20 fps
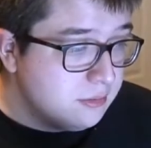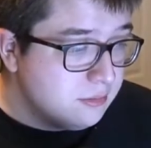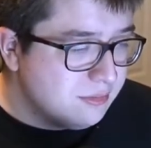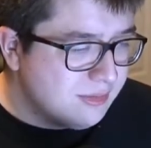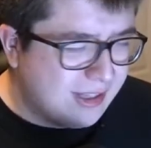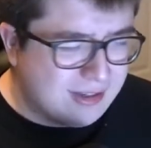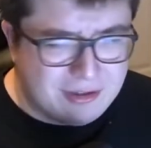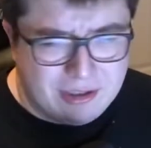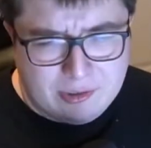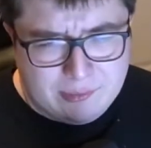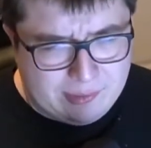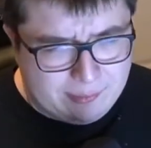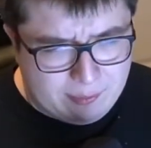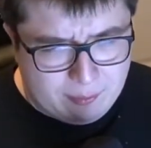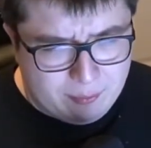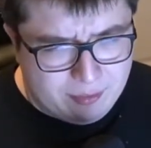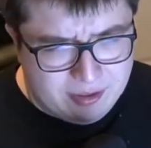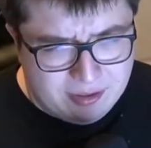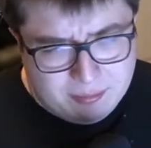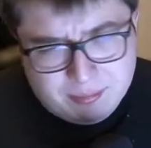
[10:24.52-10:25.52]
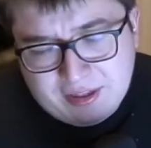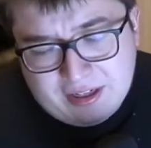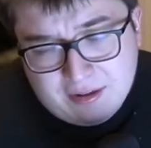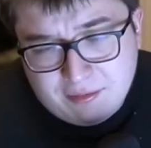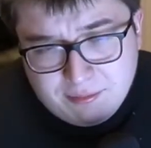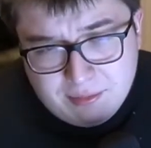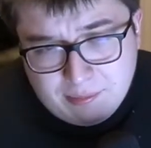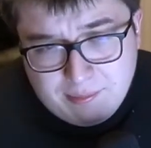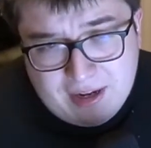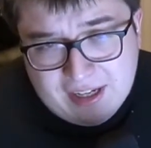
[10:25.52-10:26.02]
I don't know why we would, but I
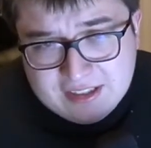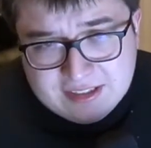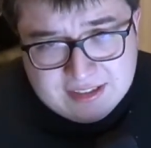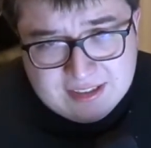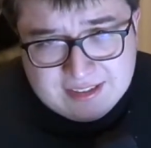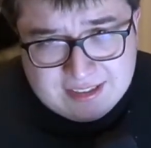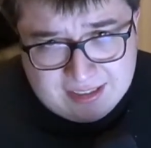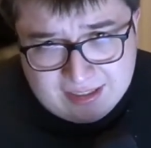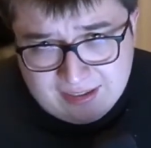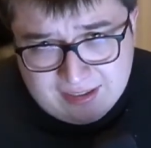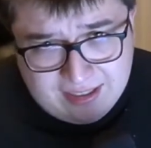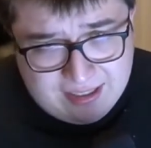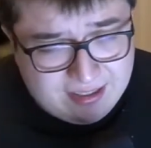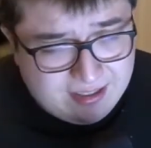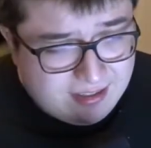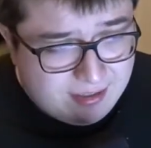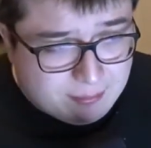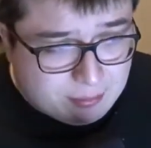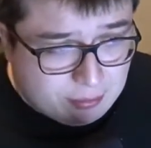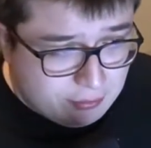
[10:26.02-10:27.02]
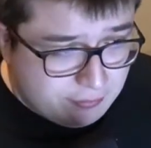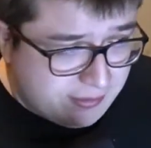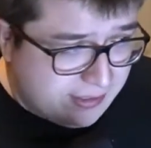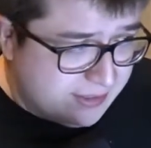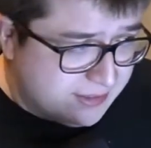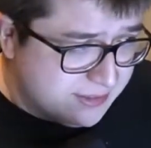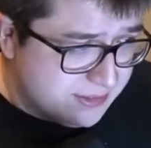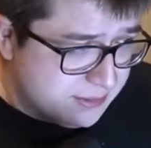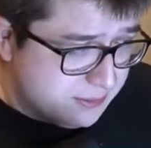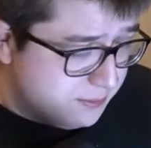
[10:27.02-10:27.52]
imagine that's like a thing in
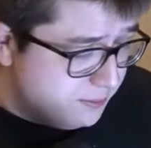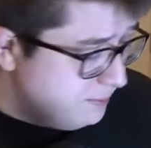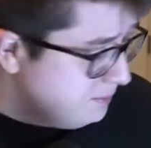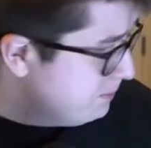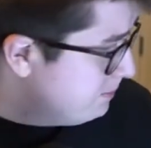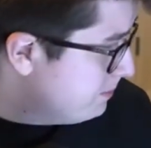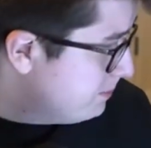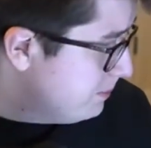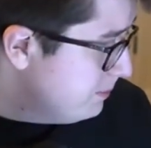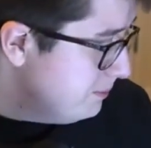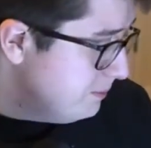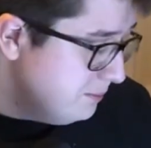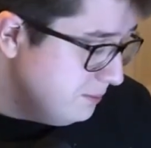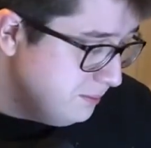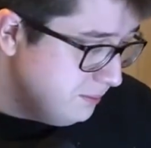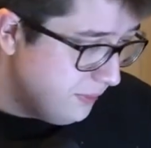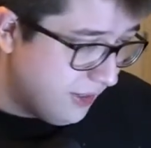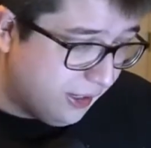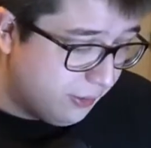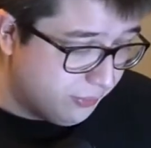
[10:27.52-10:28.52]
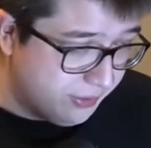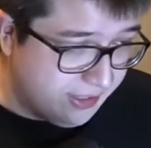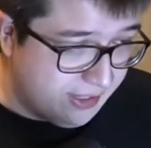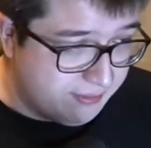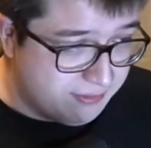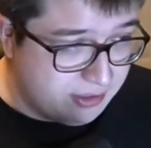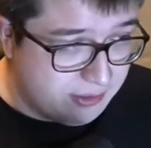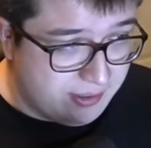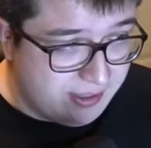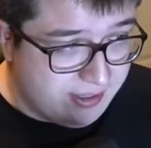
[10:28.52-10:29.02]
profiles. I really have
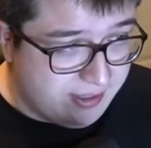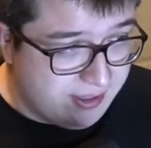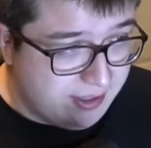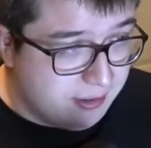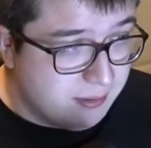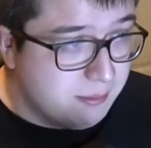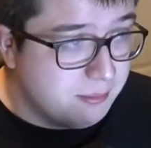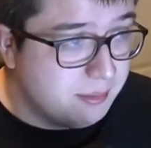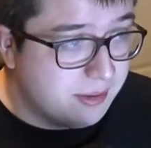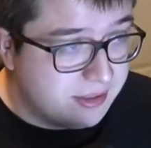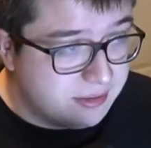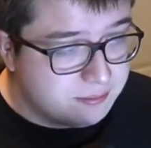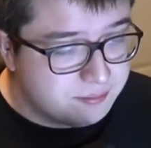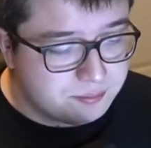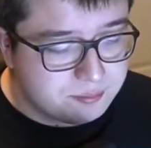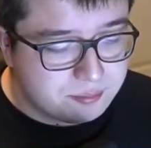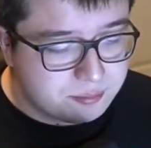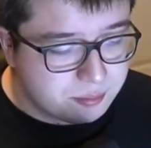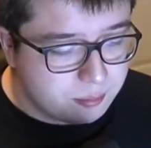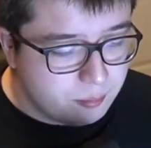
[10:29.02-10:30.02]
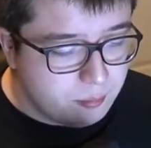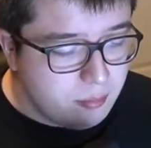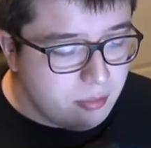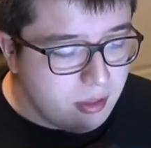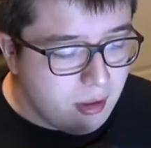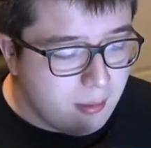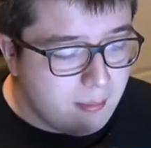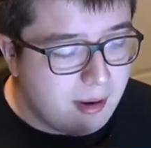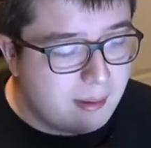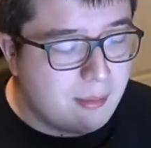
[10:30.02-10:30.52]
no idea. But
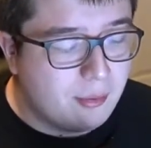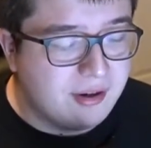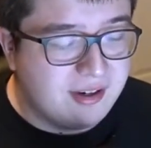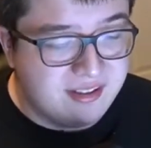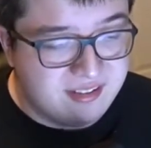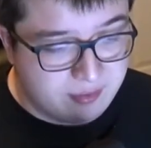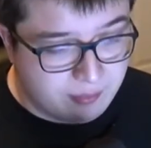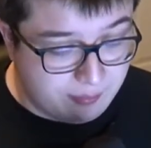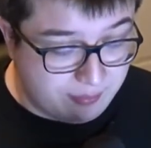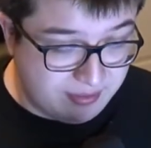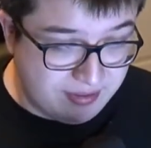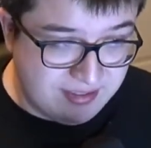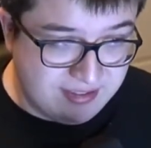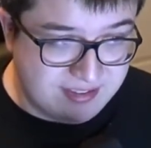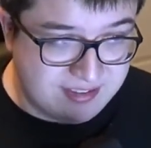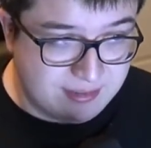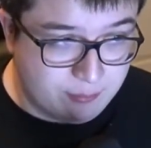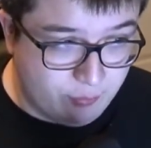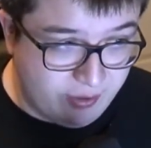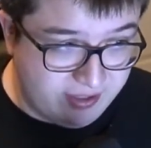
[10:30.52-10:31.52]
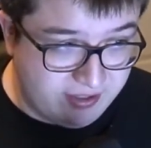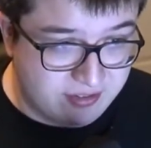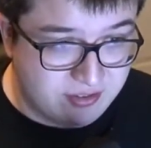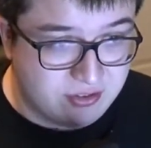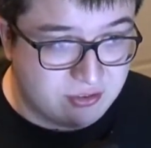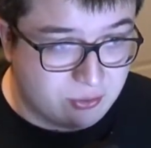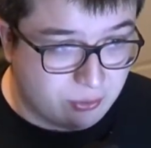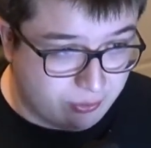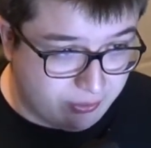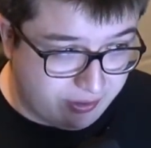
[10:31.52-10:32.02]
my point is that we would need some way to
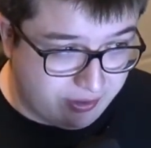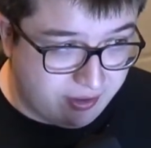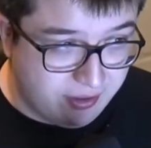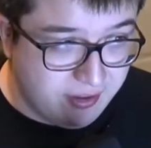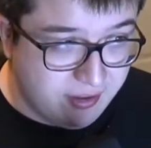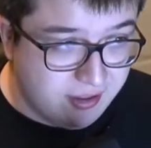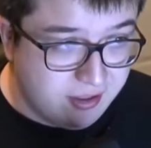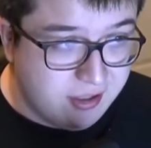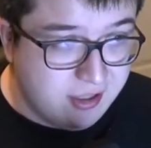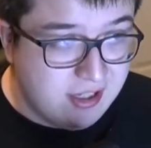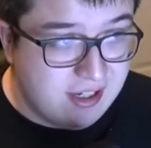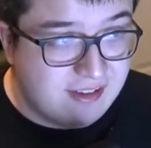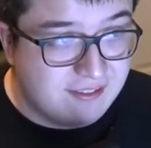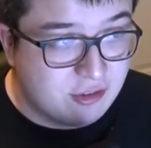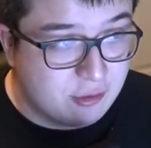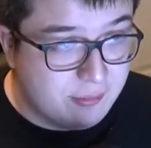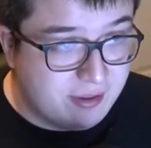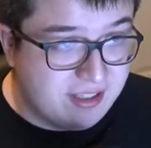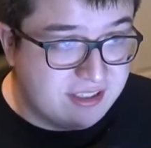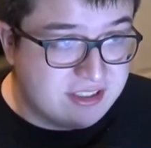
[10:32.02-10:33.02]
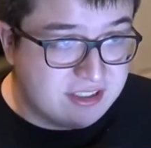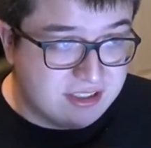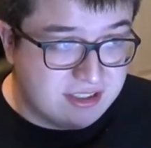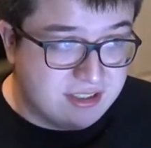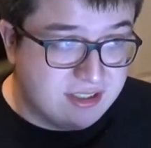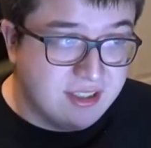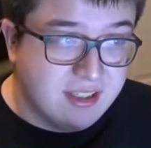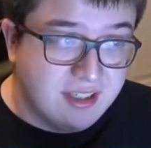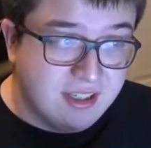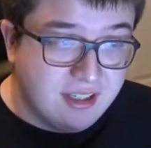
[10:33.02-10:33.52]
store
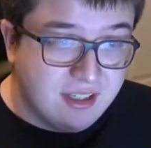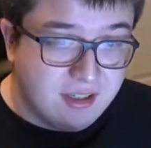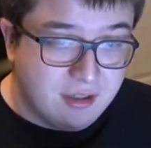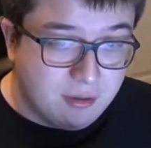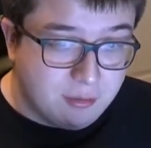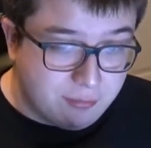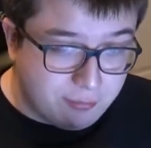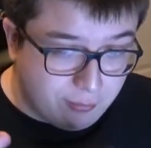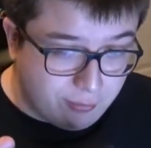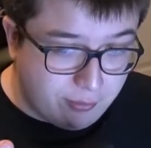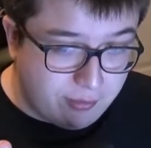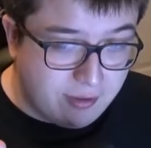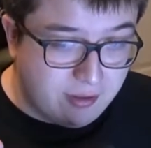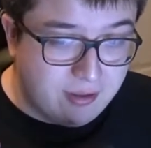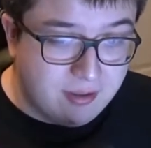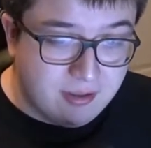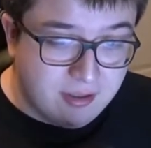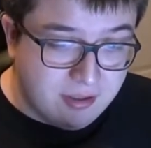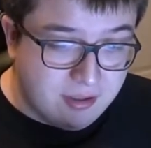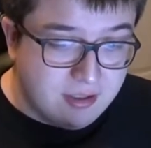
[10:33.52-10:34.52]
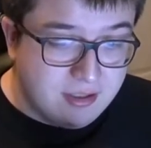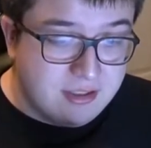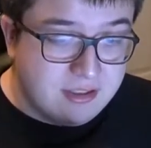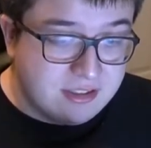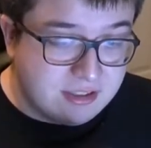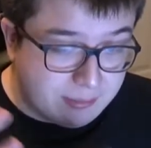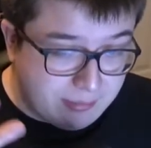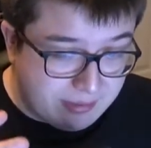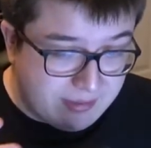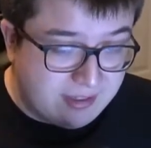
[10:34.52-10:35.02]
information for
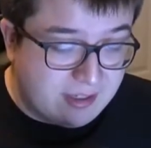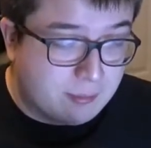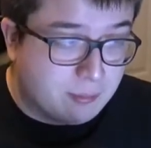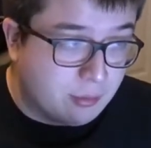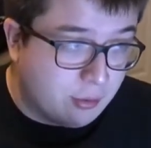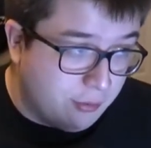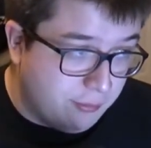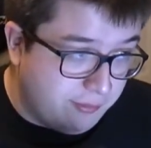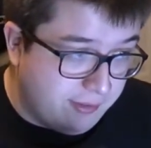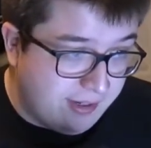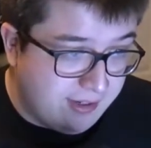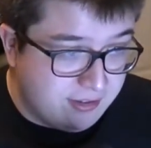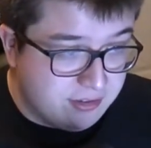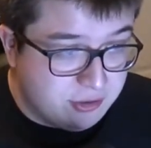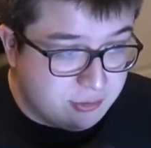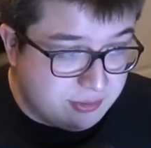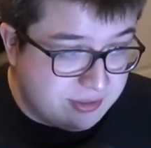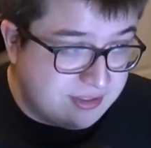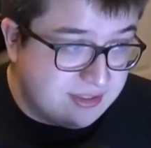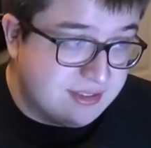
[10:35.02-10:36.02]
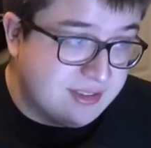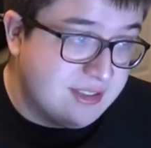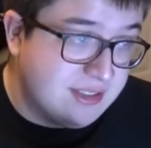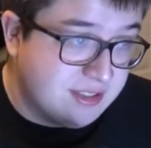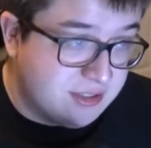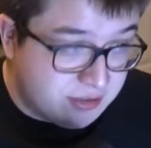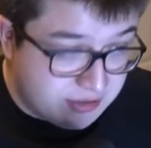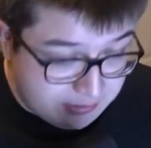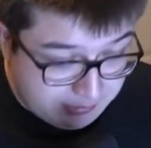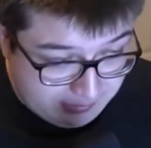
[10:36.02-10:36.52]
something like a profile to
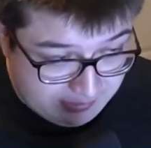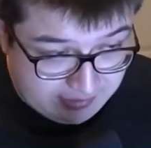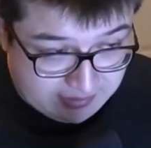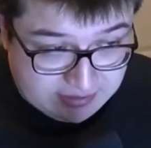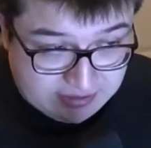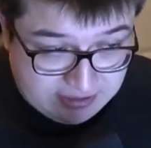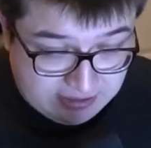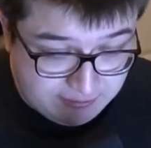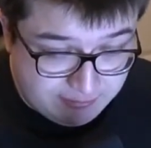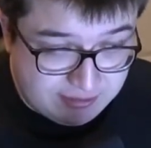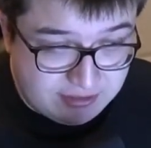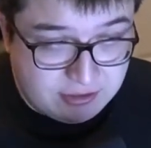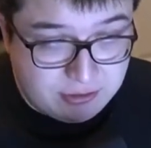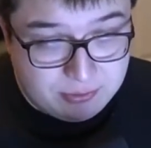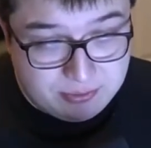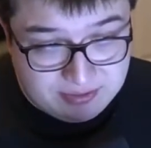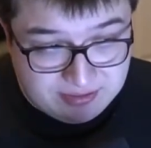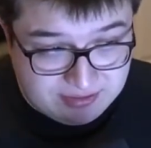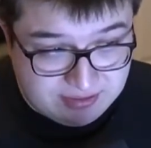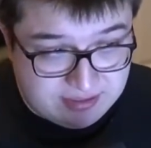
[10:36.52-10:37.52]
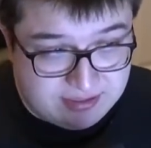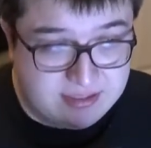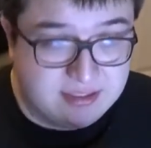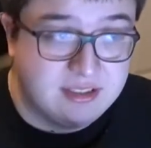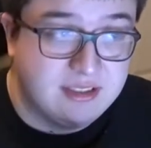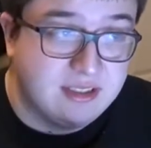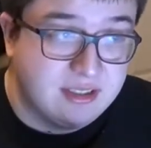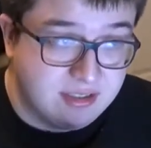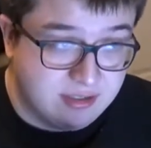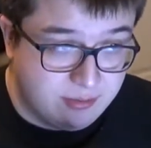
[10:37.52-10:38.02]
exist, or something like achievements to
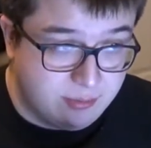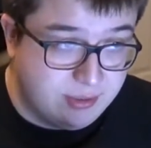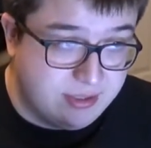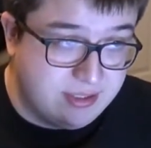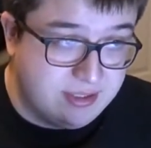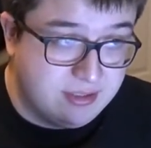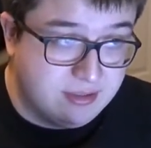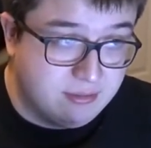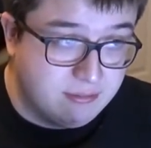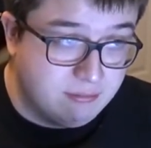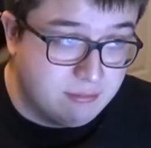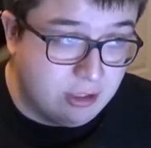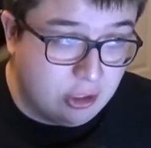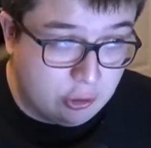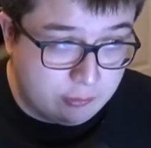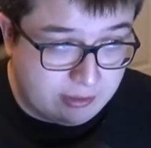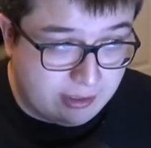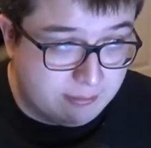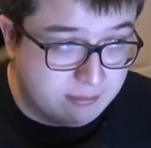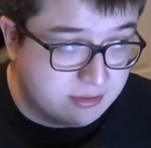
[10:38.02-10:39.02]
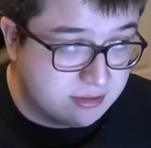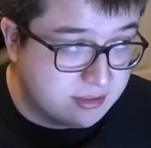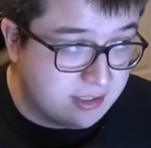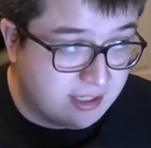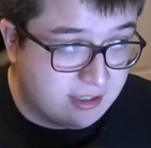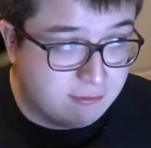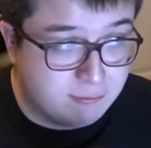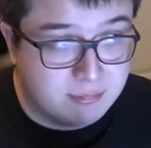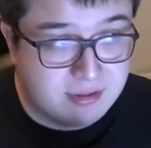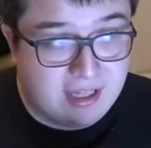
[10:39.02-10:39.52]
exist within the home games
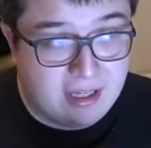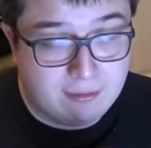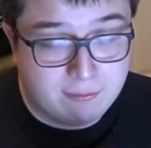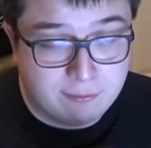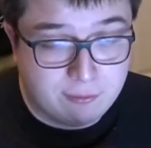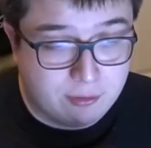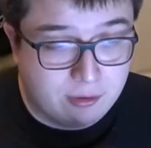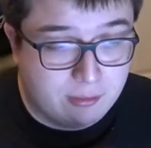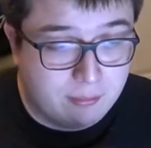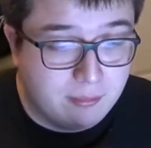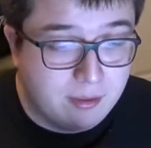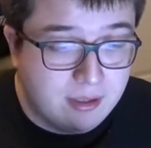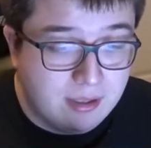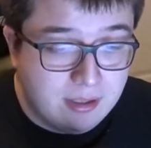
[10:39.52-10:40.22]
kind of platform.